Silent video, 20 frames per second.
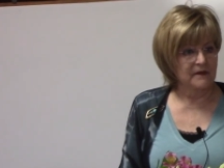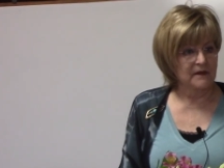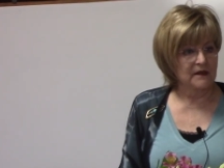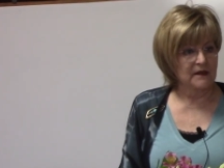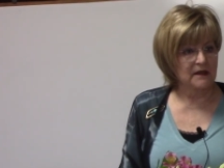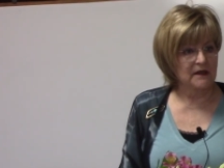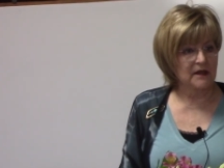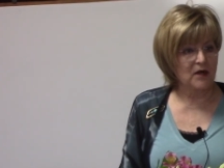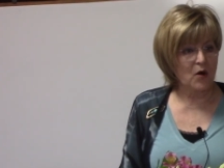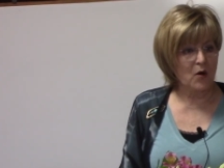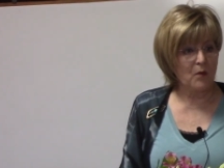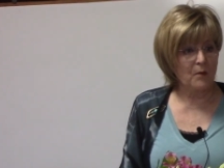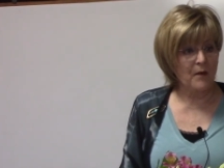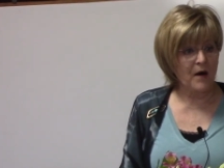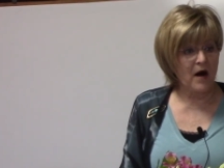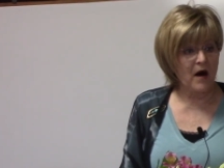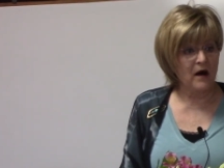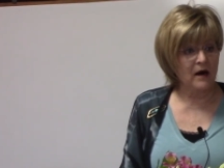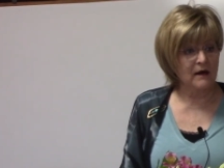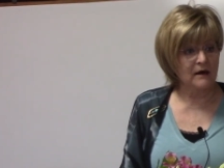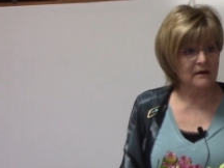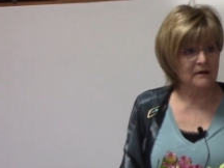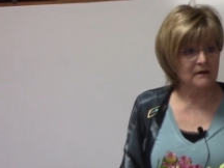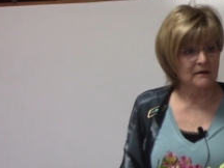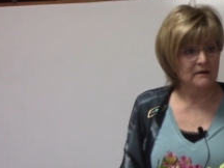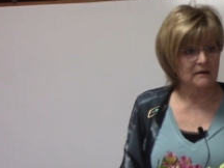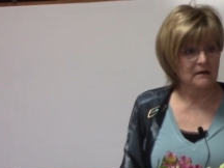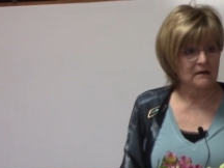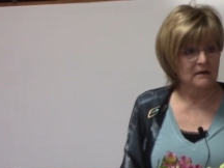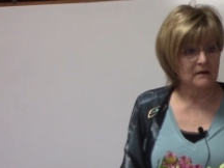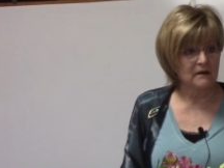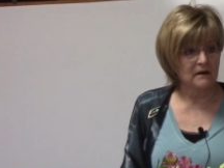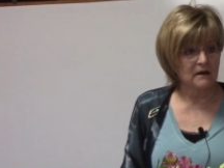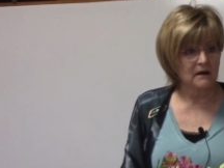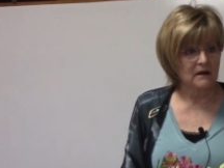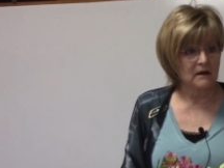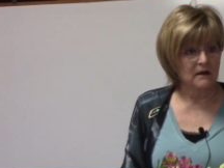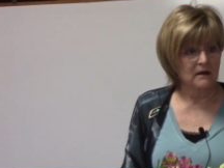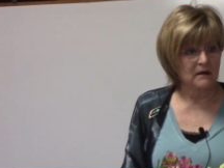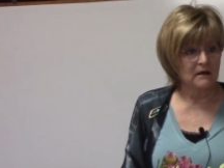Liu Bang. Liu
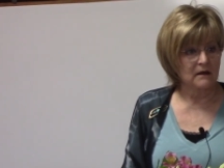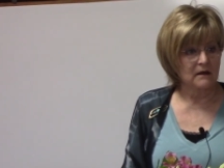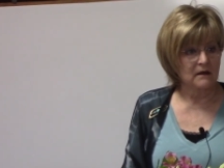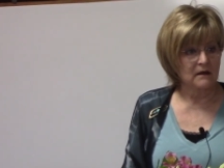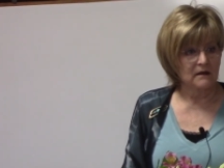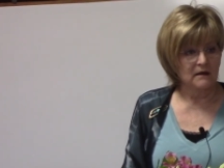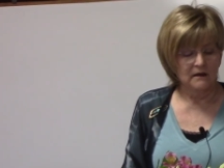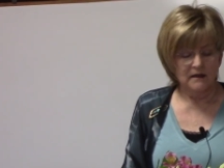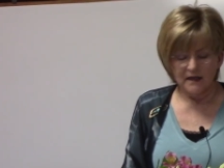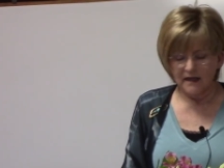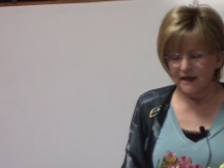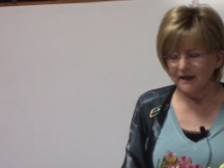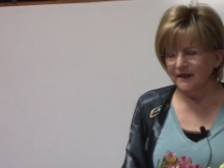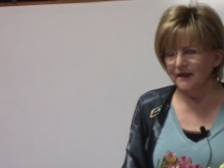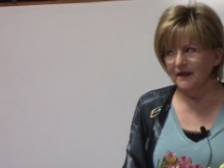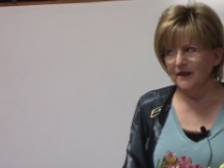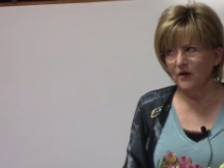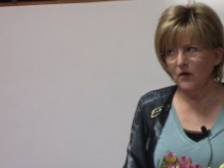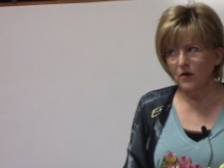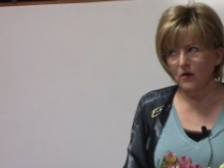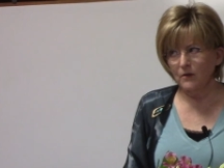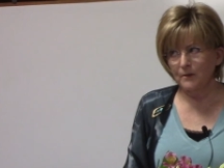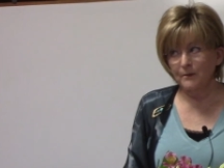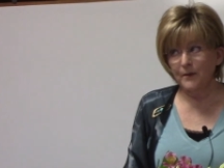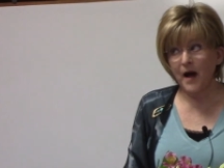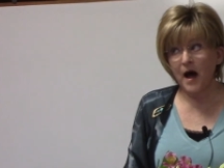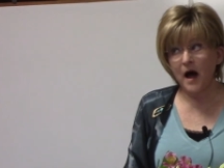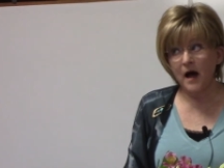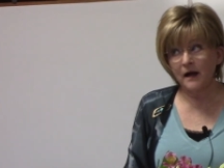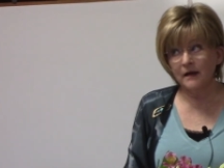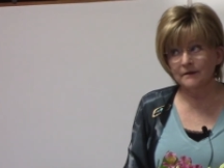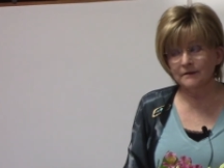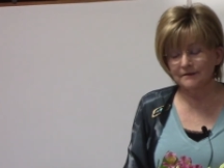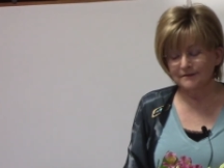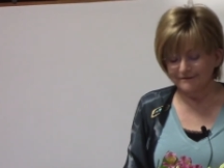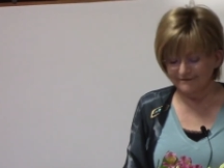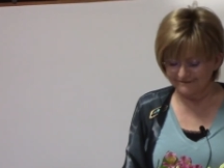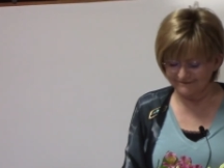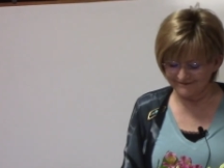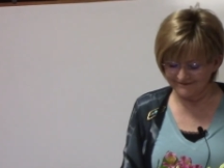Bang. Liu
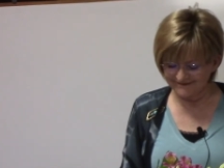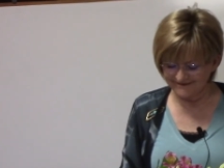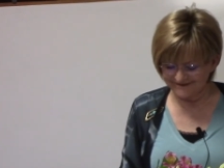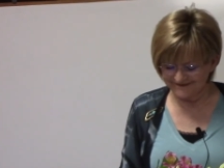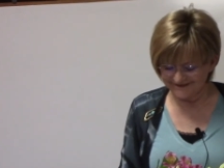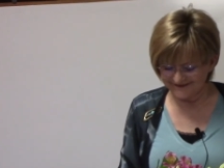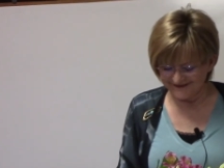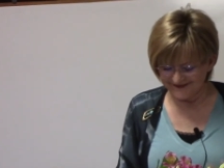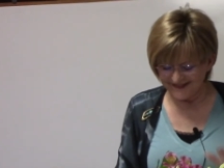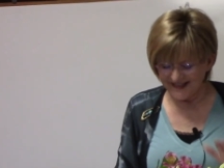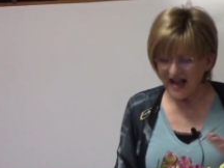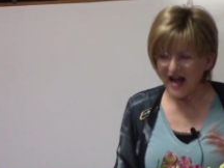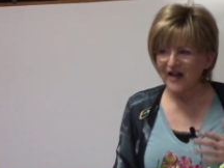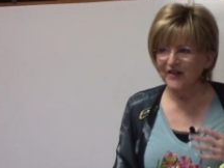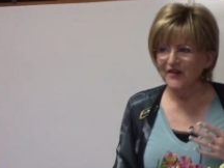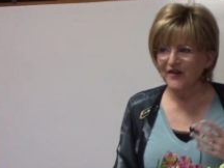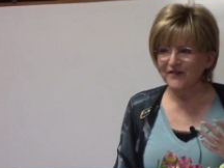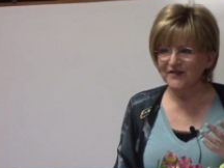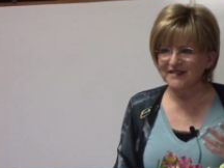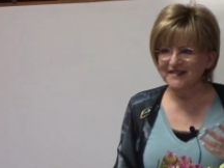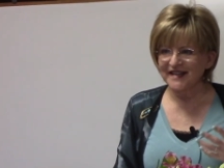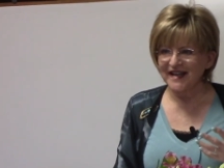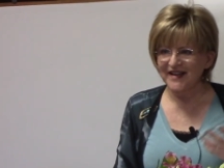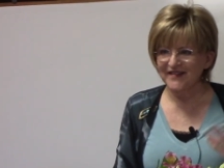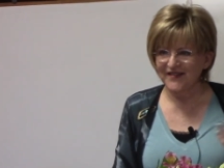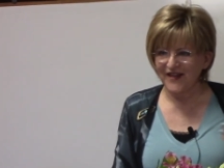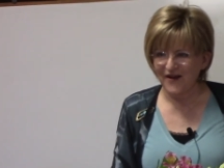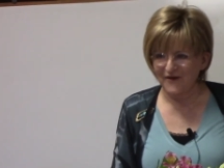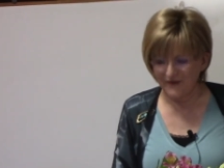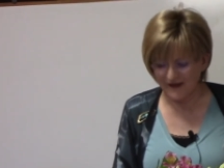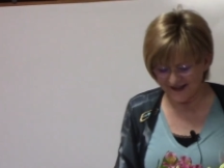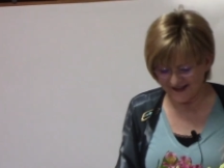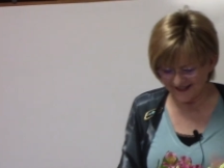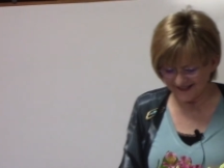Bang I'll never say it that way.